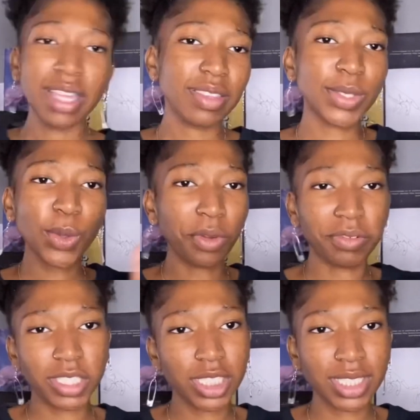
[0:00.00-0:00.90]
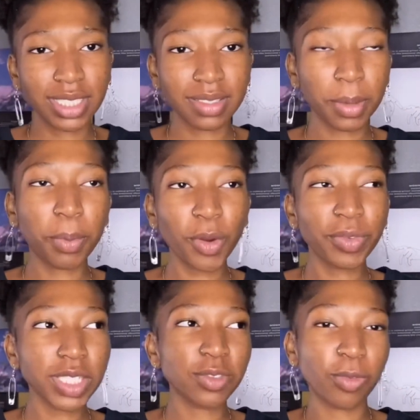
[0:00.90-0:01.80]
they're so efficient they're
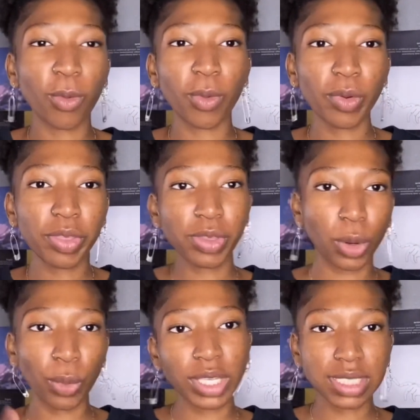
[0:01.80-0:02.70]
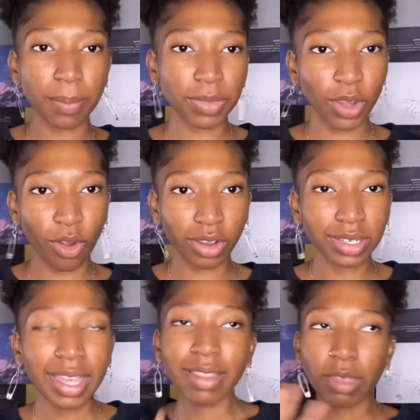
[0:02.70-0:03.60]
perfect for throwing something
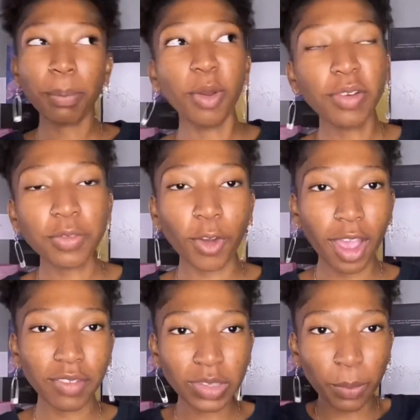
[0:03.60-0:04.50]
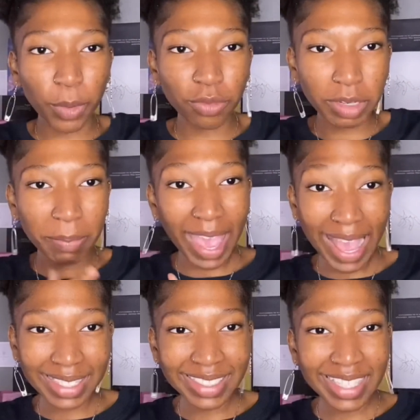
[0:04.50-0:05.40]
on they're perfect for having the perfect
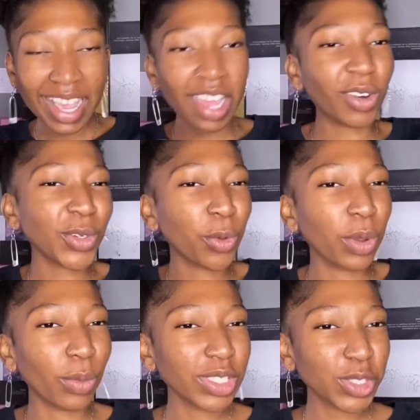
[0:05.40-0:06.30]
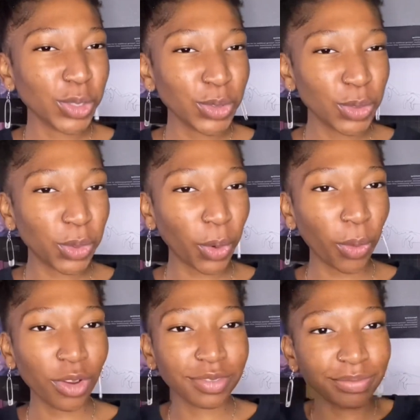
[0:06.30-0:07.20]
pants and not knowing what shirt to throw
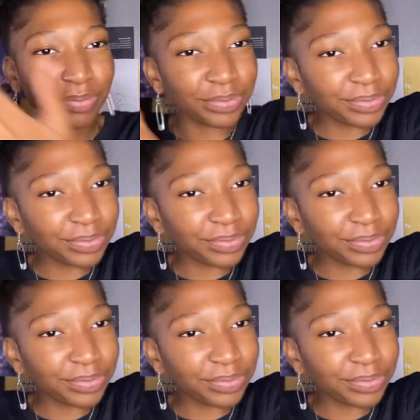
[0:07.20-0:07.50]
on